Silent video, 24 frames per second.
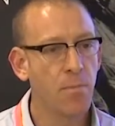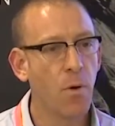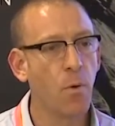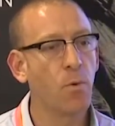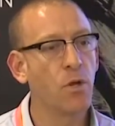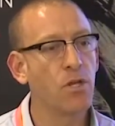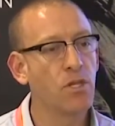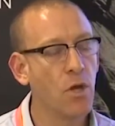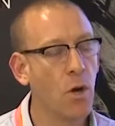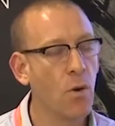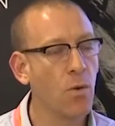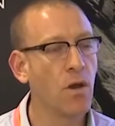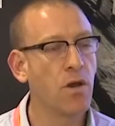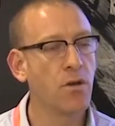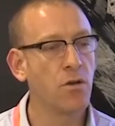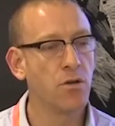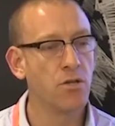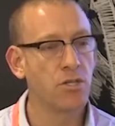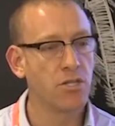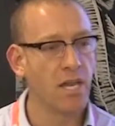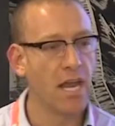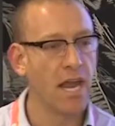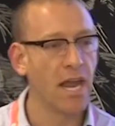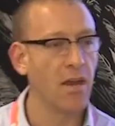but we don't
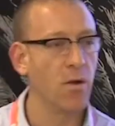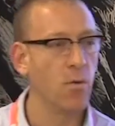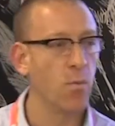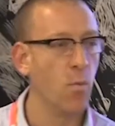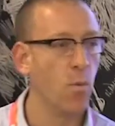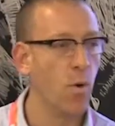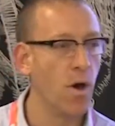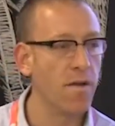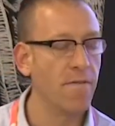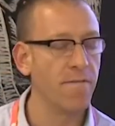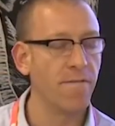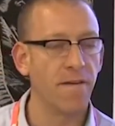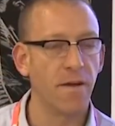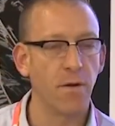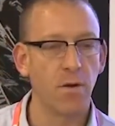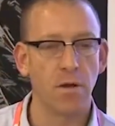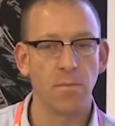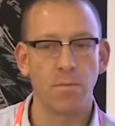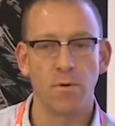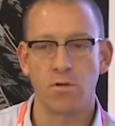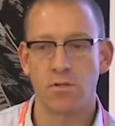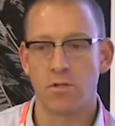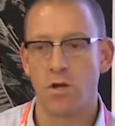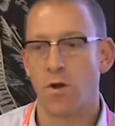understand what
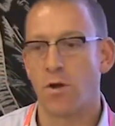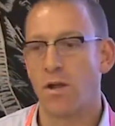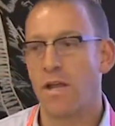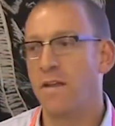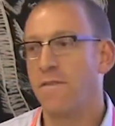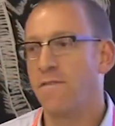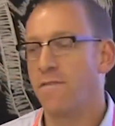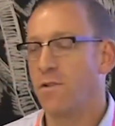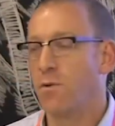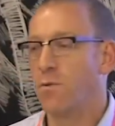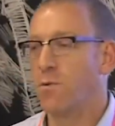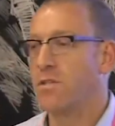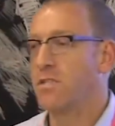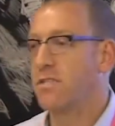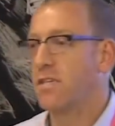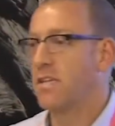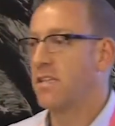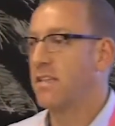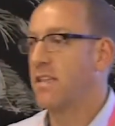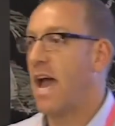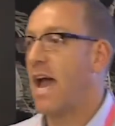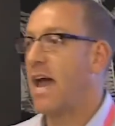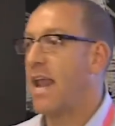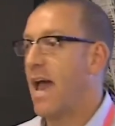variables are
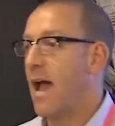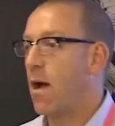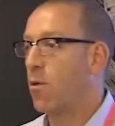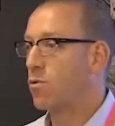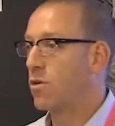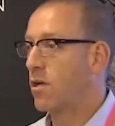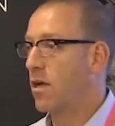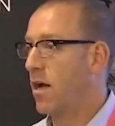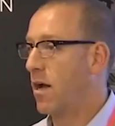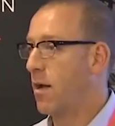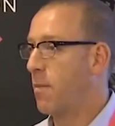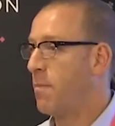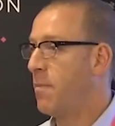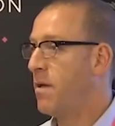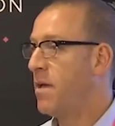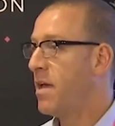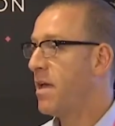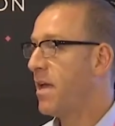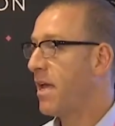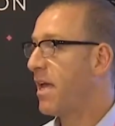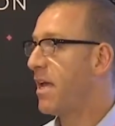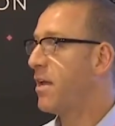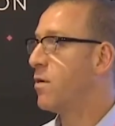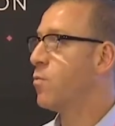influencing that outcome
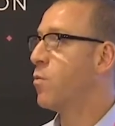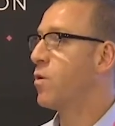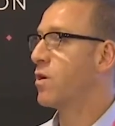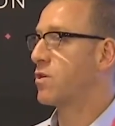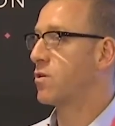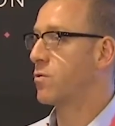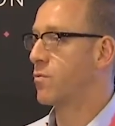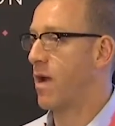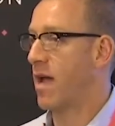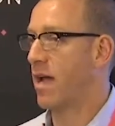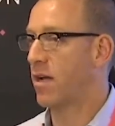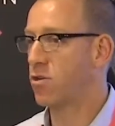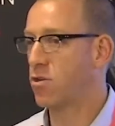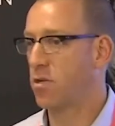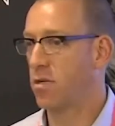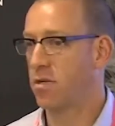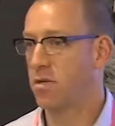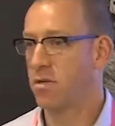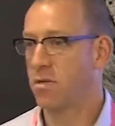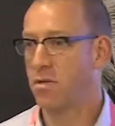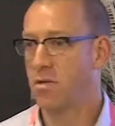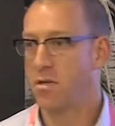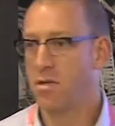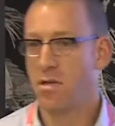in what direction.
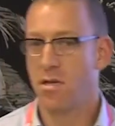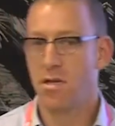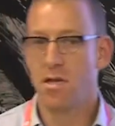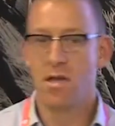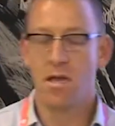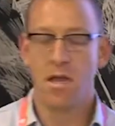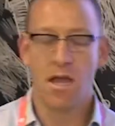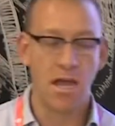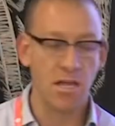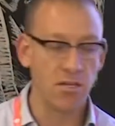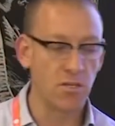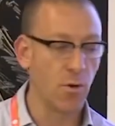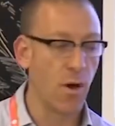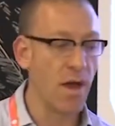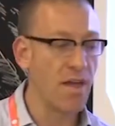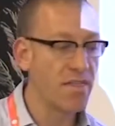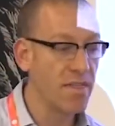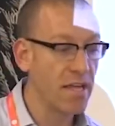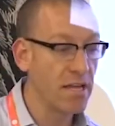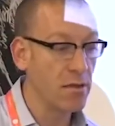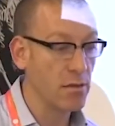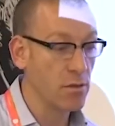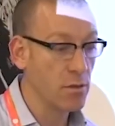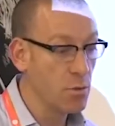And so I
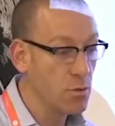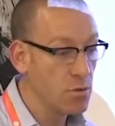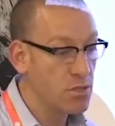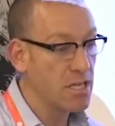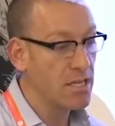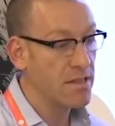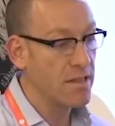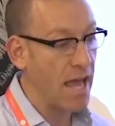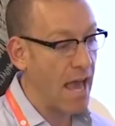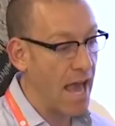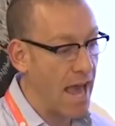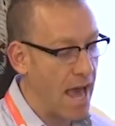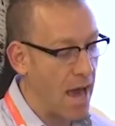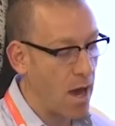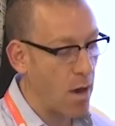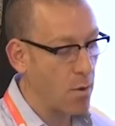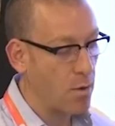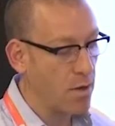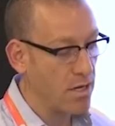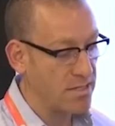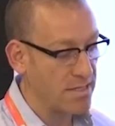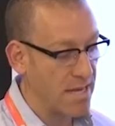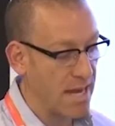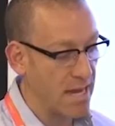think losing the
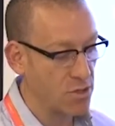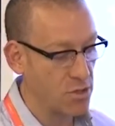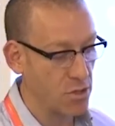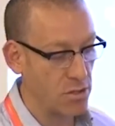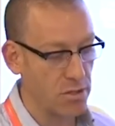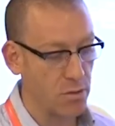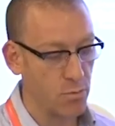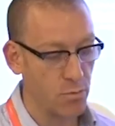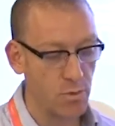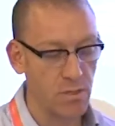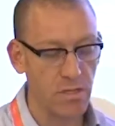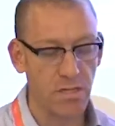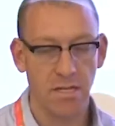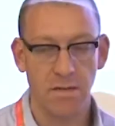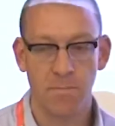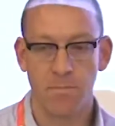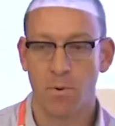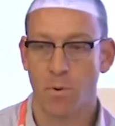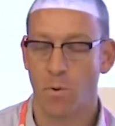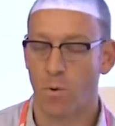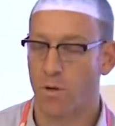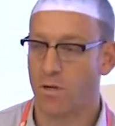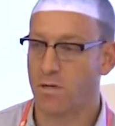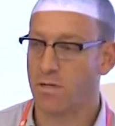how is actually really
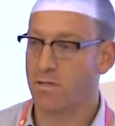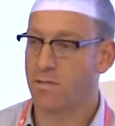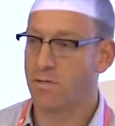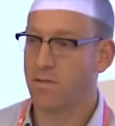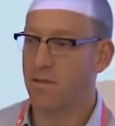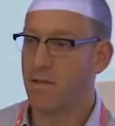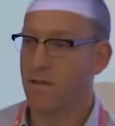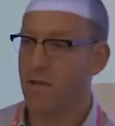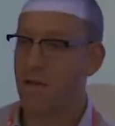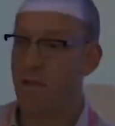important.